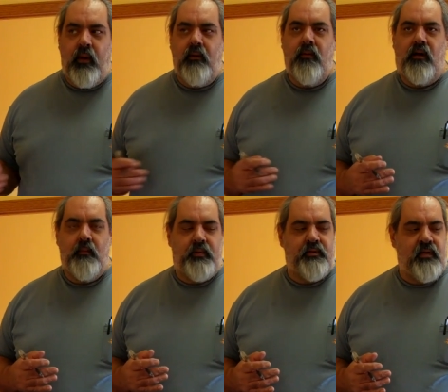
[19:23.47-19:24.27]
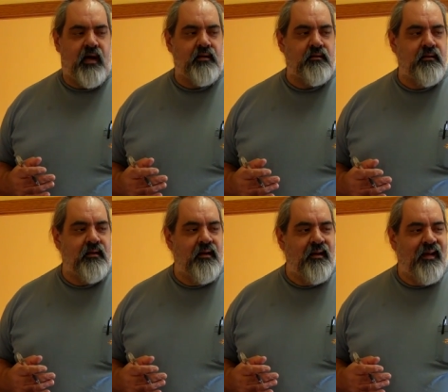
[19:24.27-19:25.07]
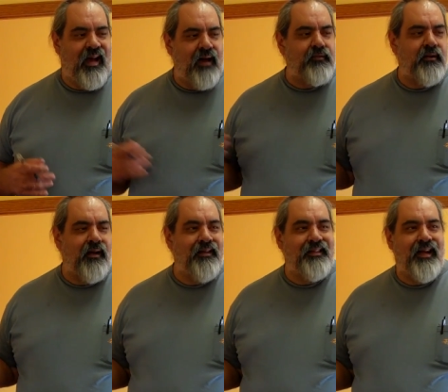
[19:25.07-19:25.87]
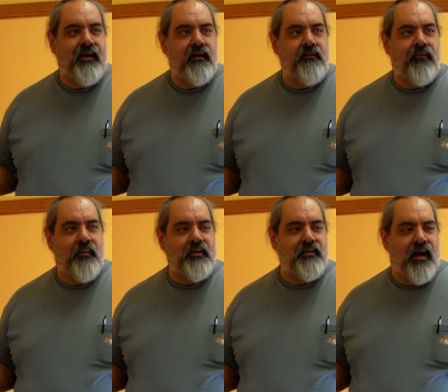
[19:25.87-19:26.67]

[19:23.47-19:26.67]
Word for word: we really possessed after they had taken it from